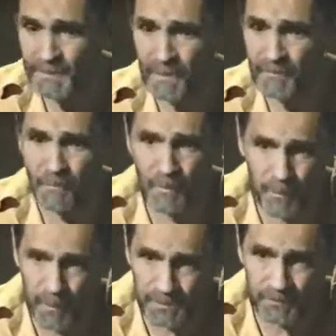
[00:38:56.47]
on 4-point
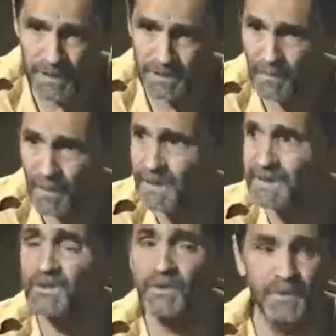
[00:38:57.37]
restraint tomorrow. They
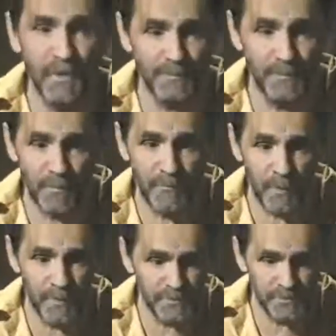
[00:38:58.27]
took me off 4-point
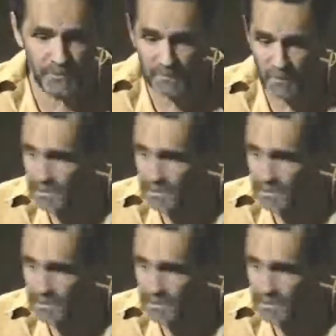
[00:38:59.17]
restraint, what,